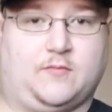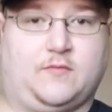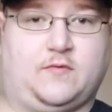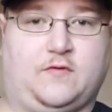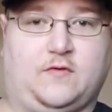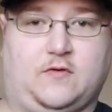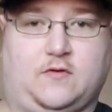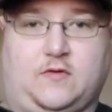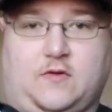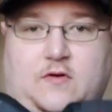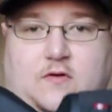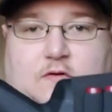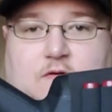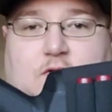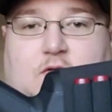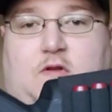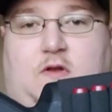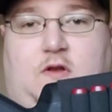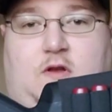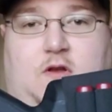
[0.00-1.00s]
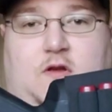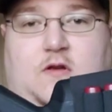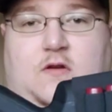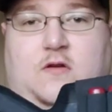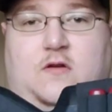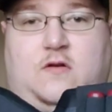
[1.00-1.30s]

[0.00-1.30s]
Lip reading: So there's the